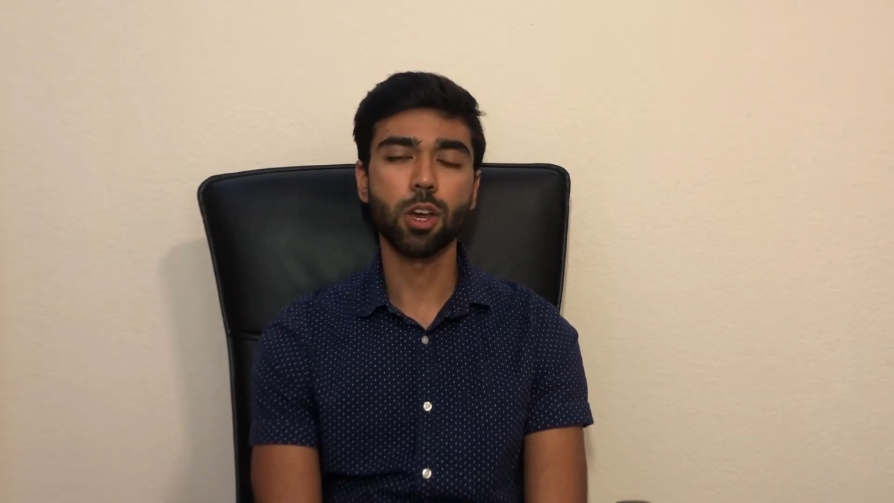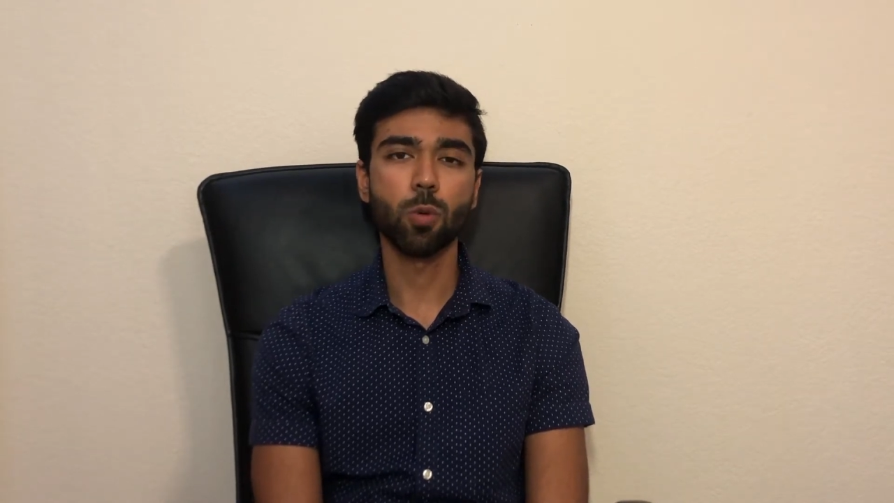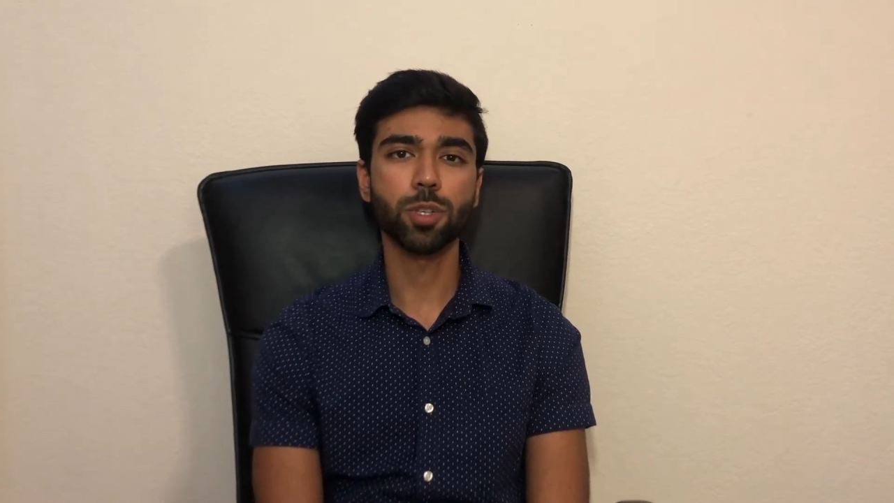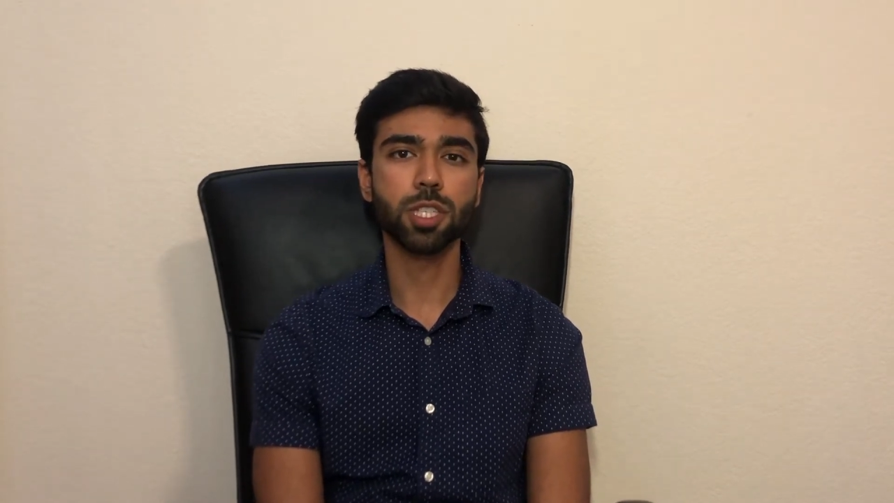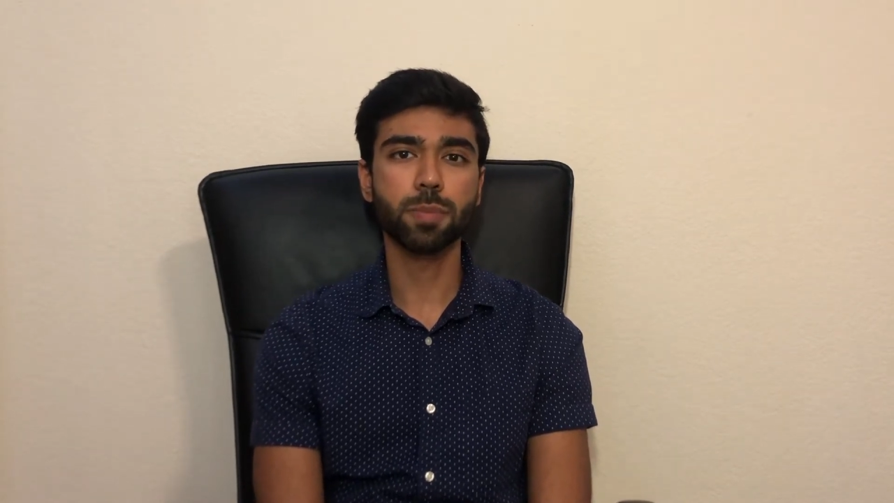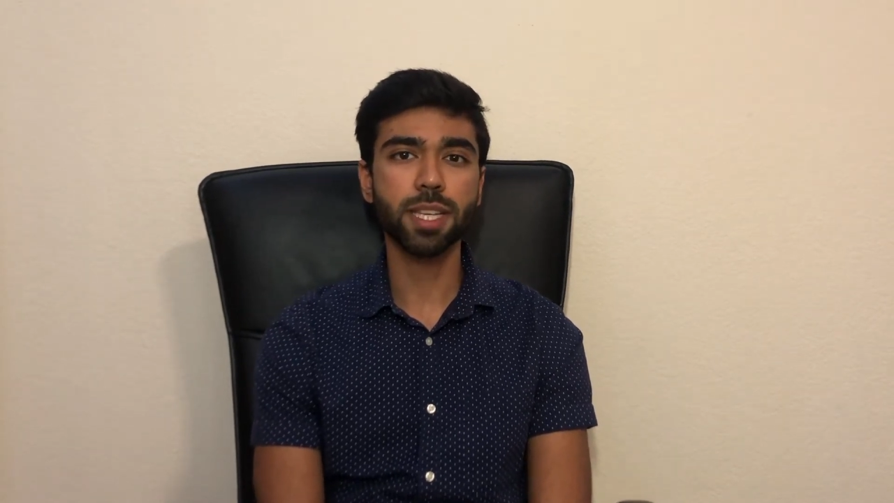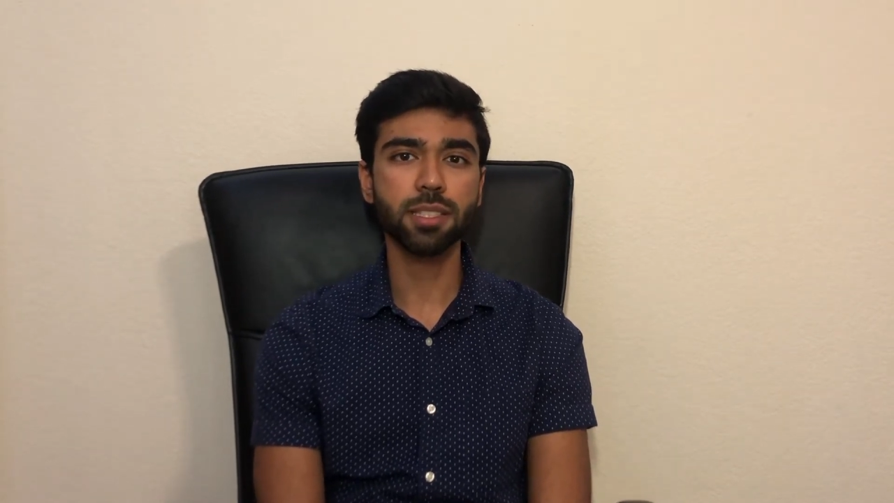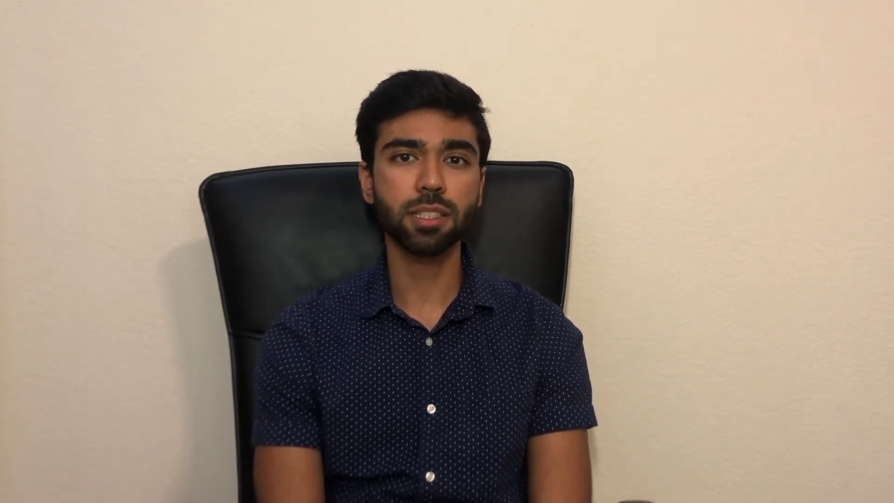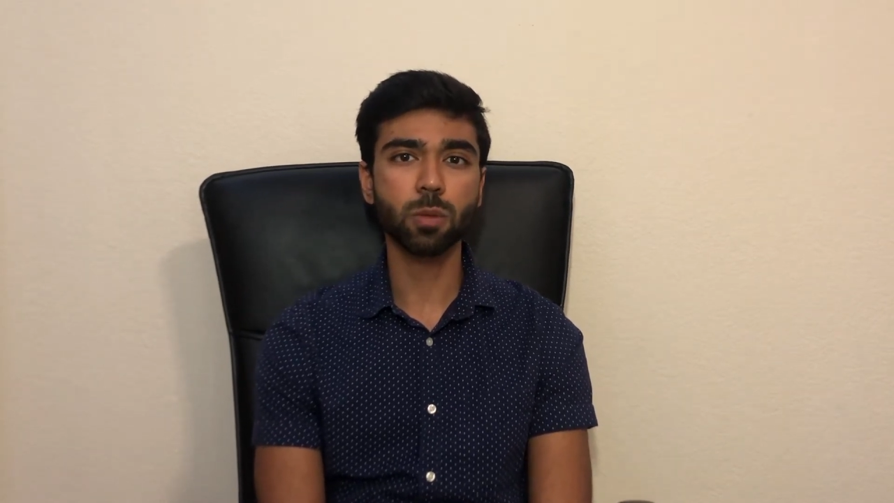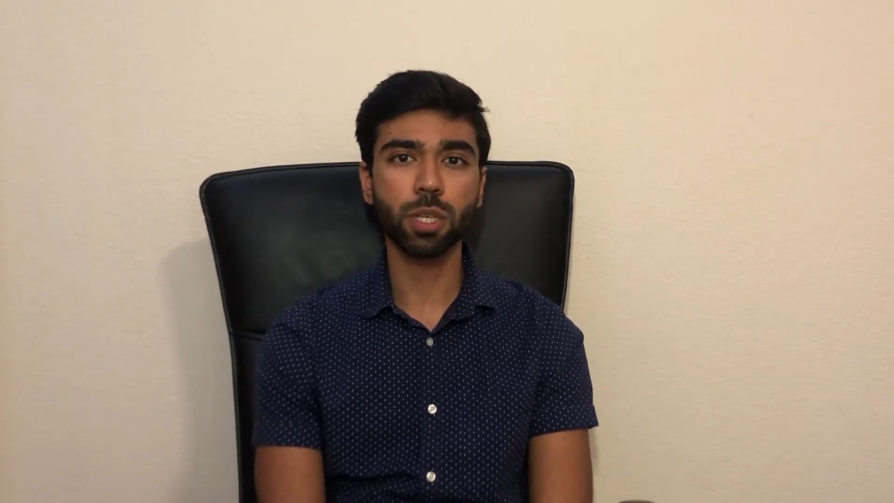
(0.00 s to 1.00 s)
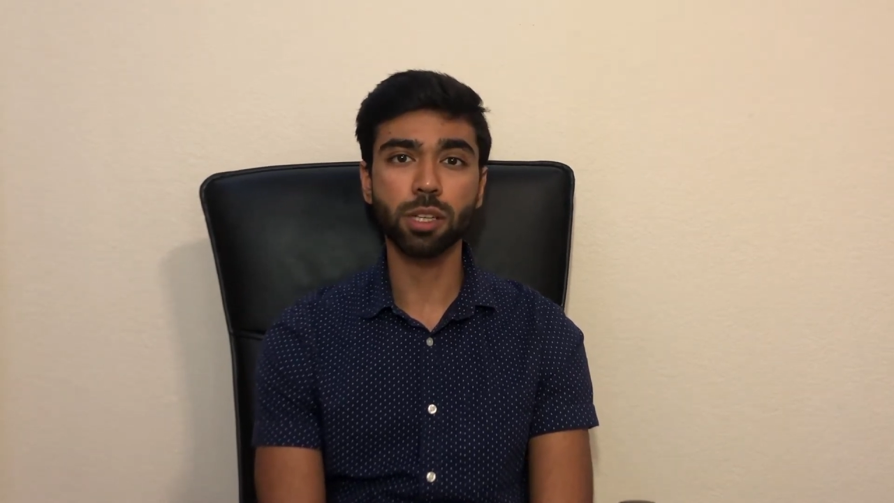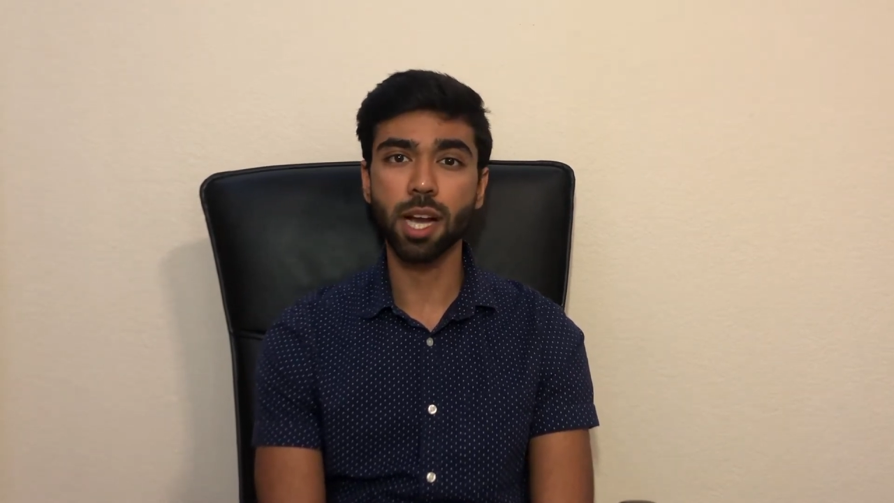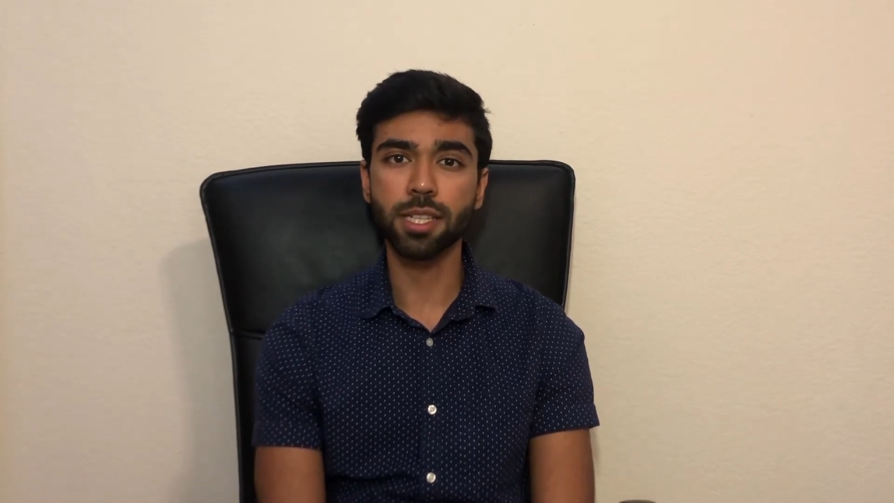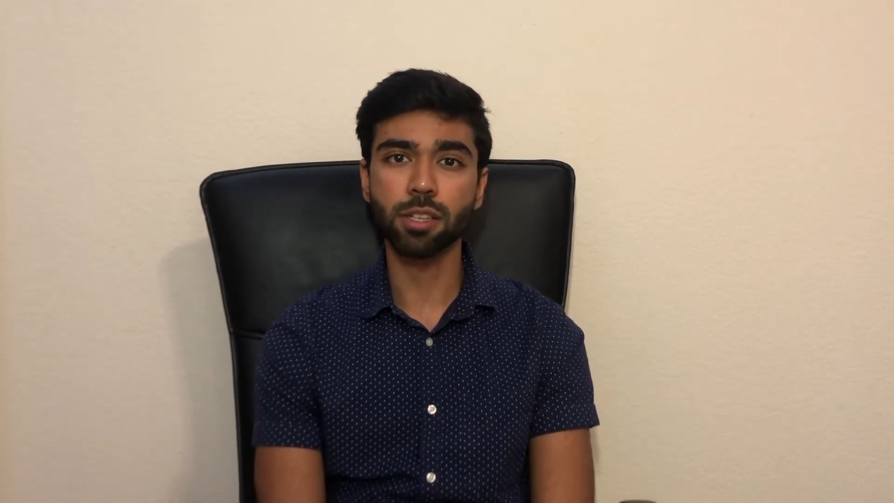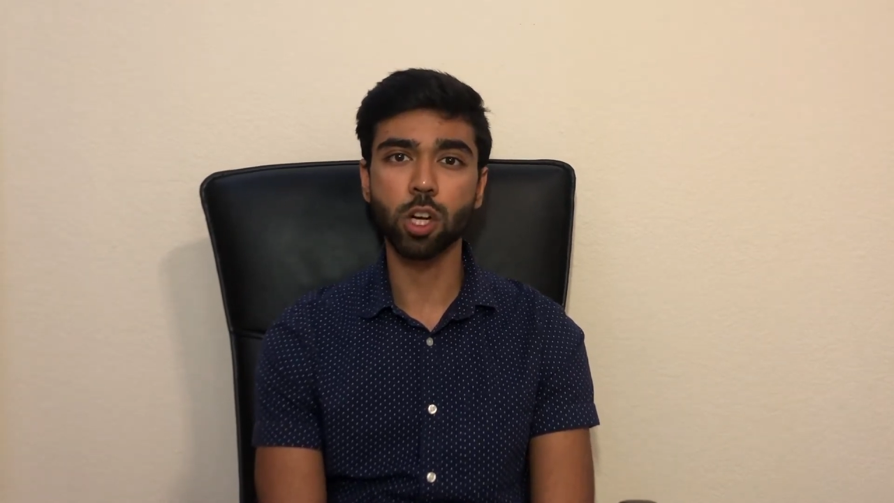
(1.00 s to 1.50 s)
which is basically when your
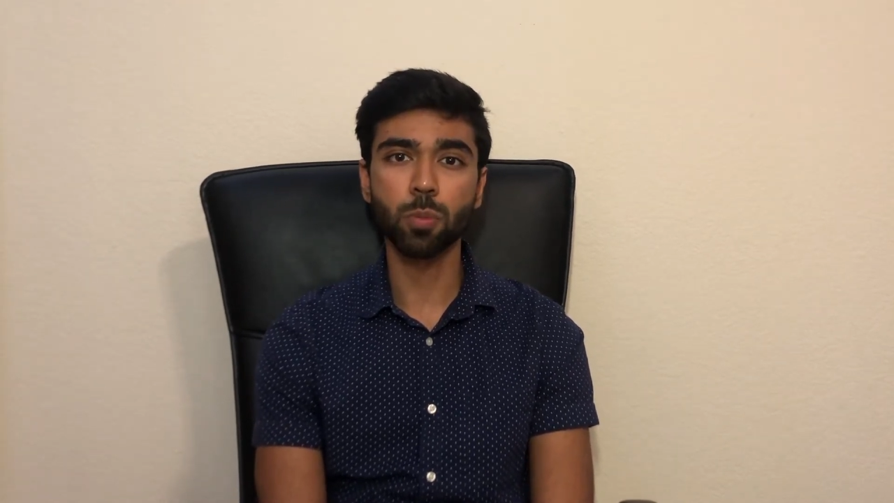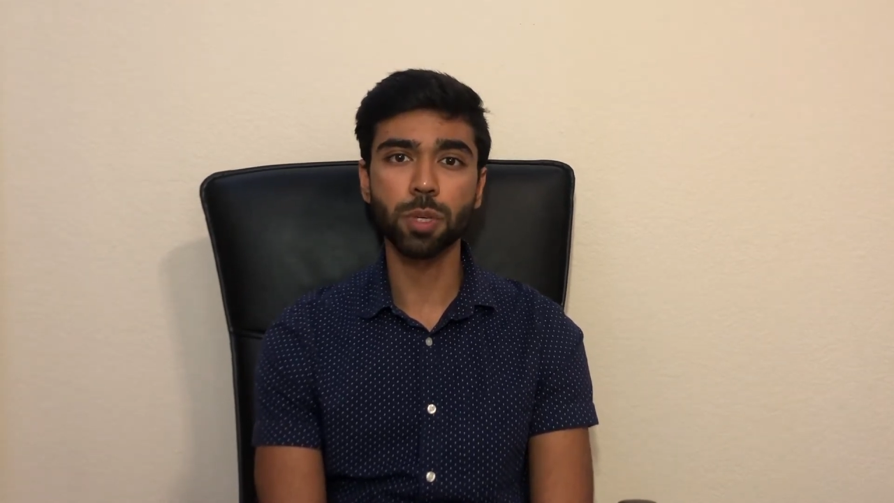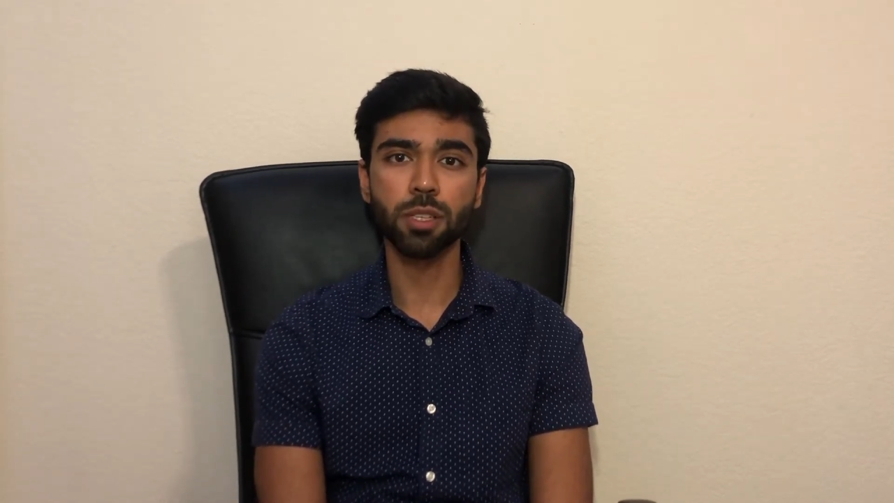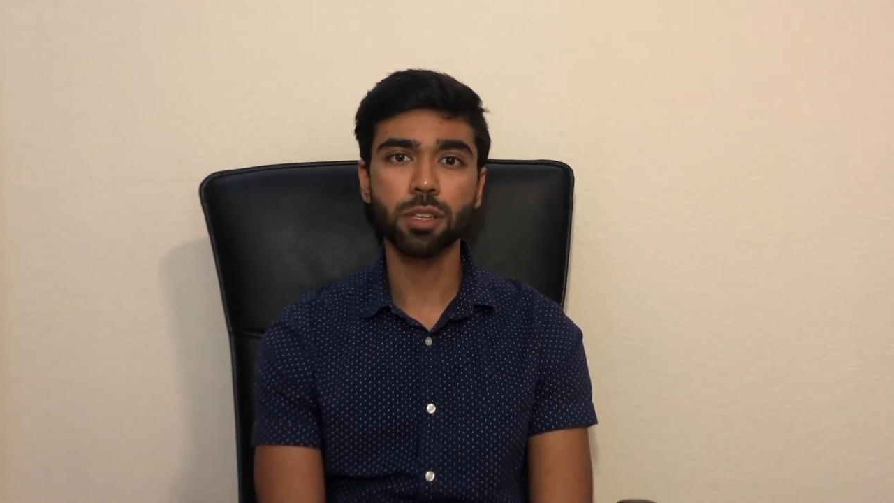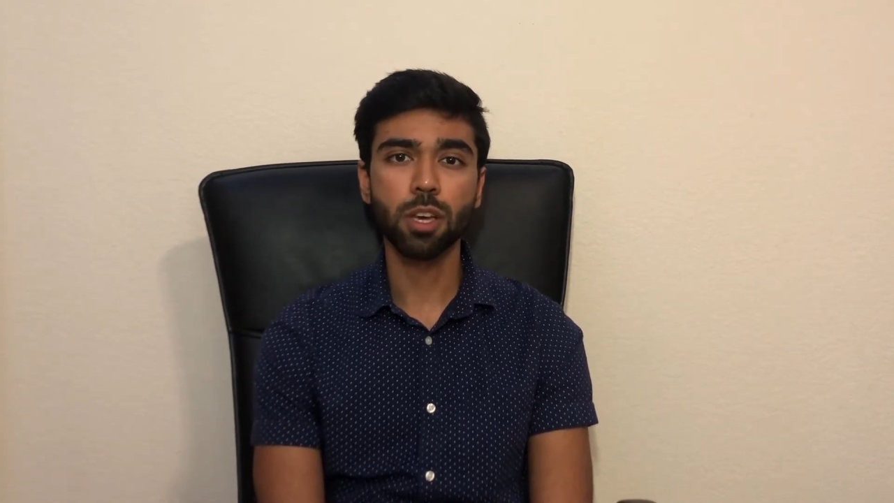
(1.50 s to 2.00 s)
eyes are open